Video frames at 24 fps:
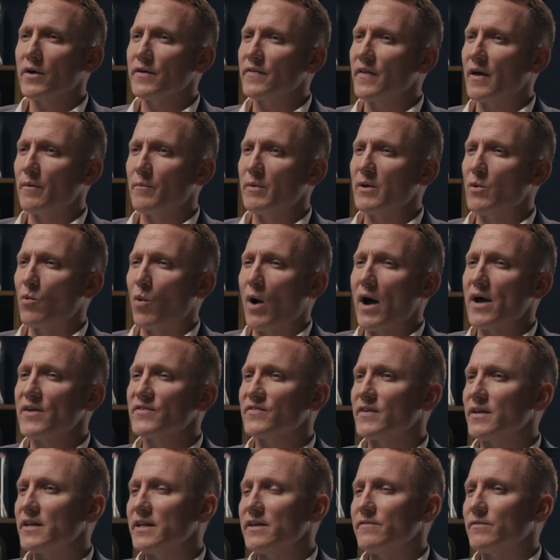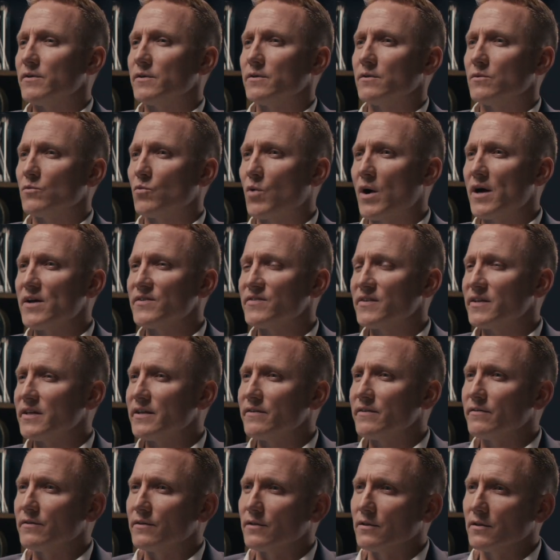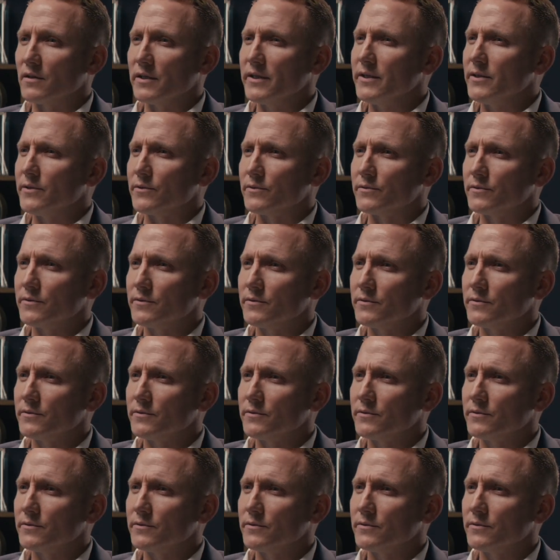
can that be? Why is that even legal?